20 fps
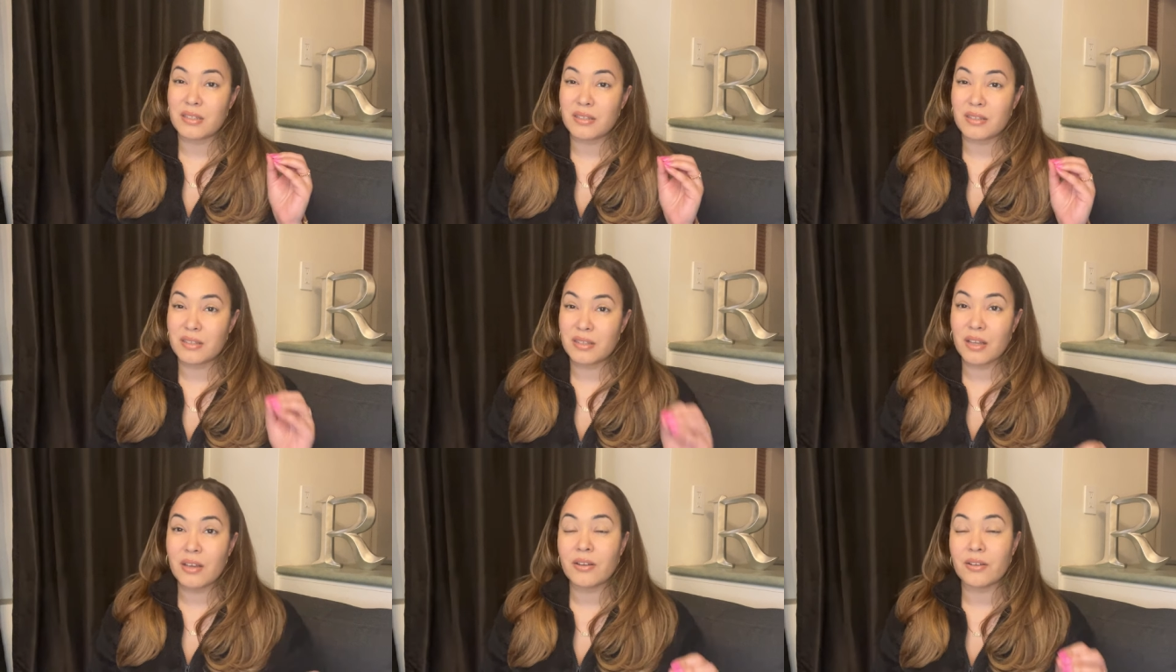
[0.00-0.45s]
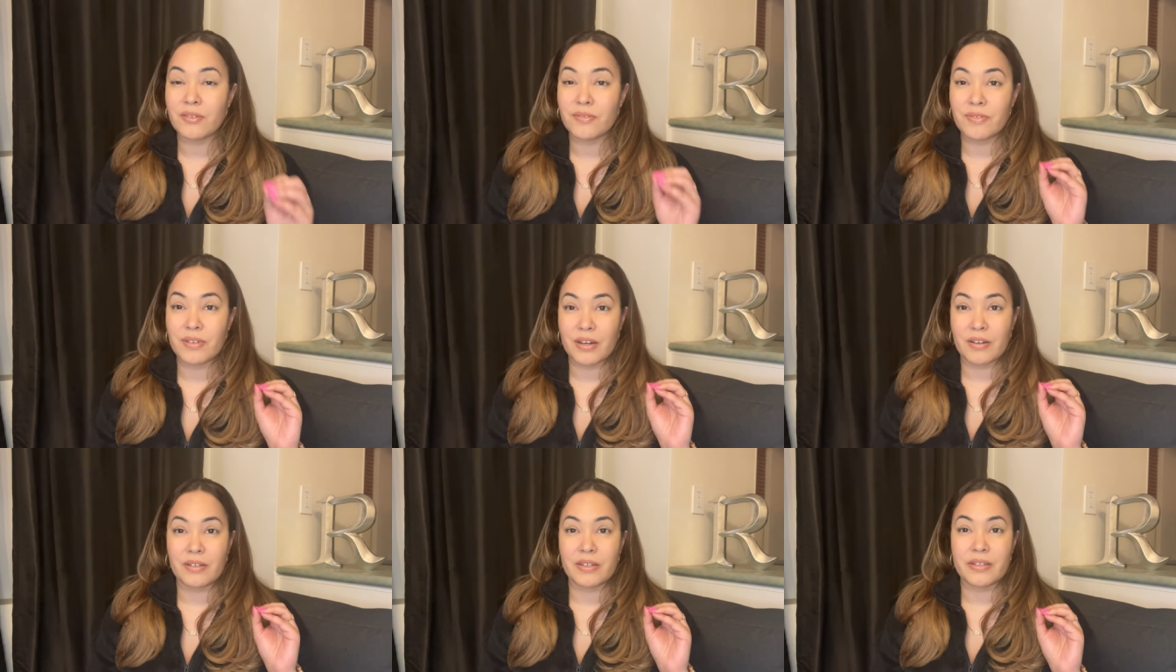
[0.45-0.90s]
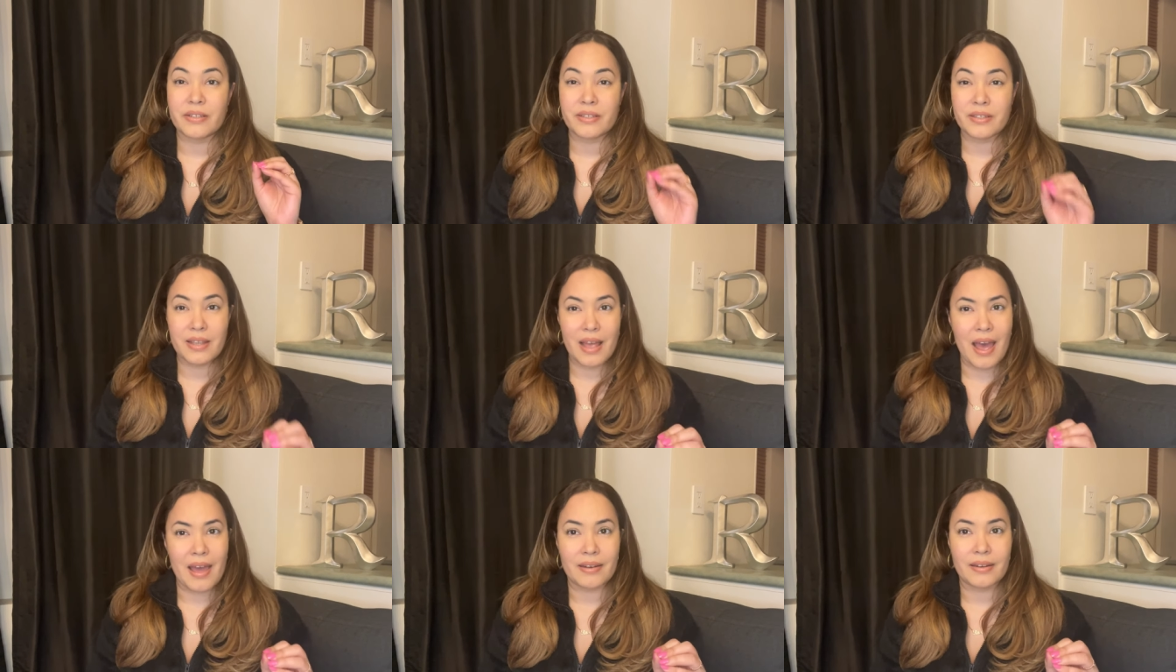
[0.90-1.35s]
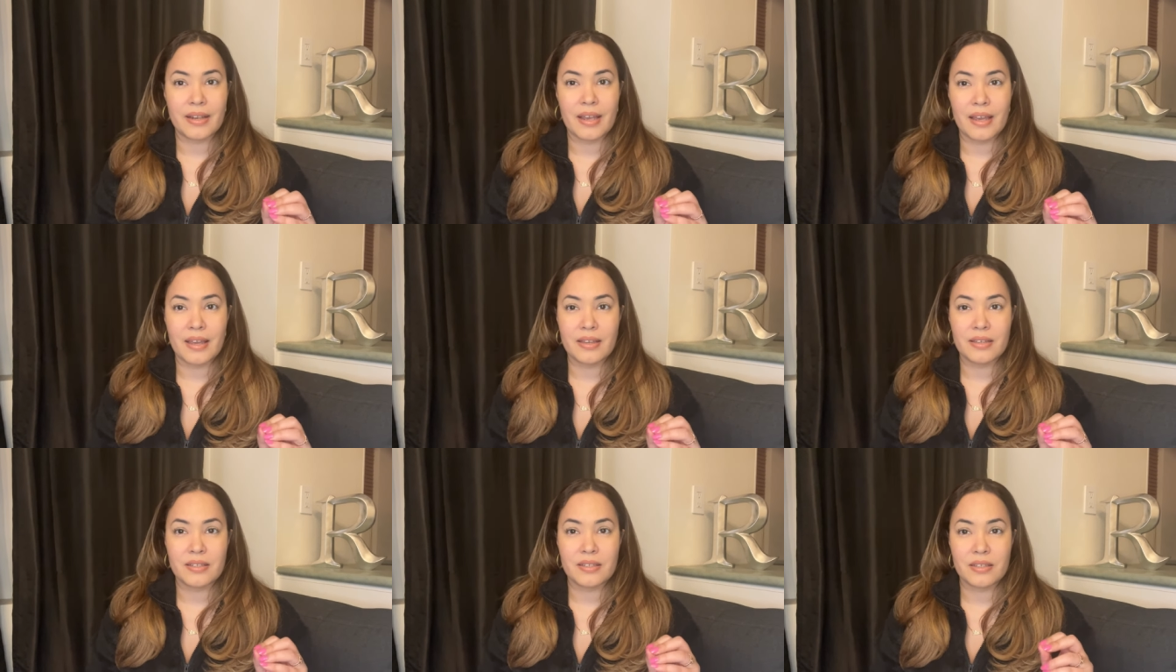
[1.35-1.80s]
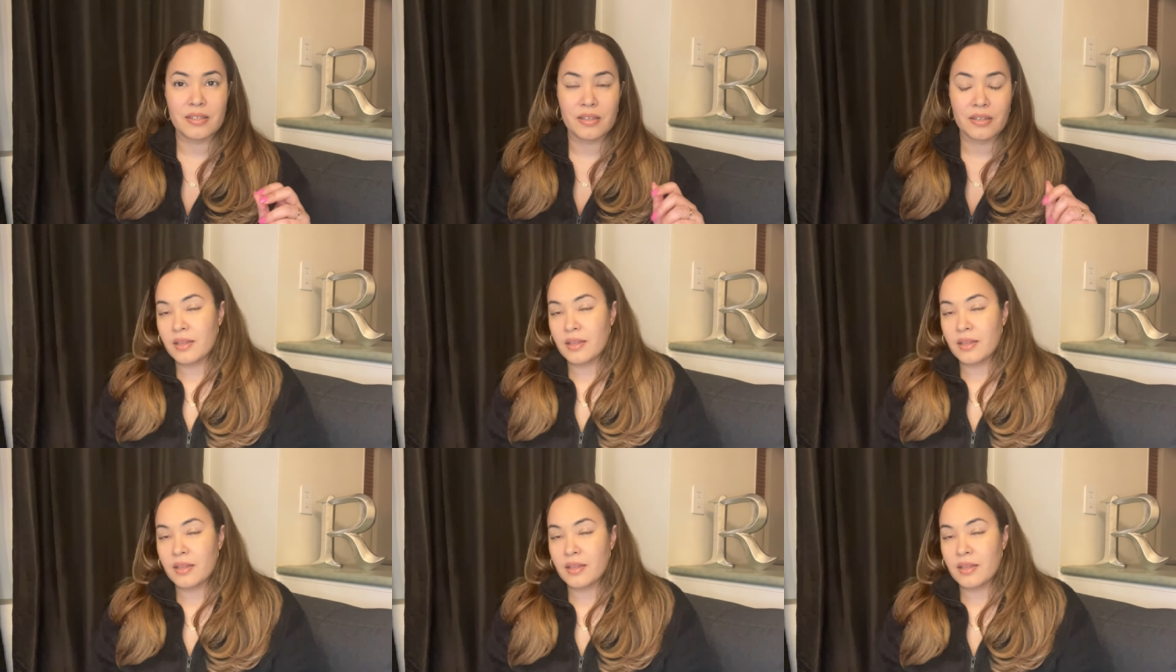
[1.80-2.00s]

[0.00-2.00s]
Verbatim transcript: still a very sad case.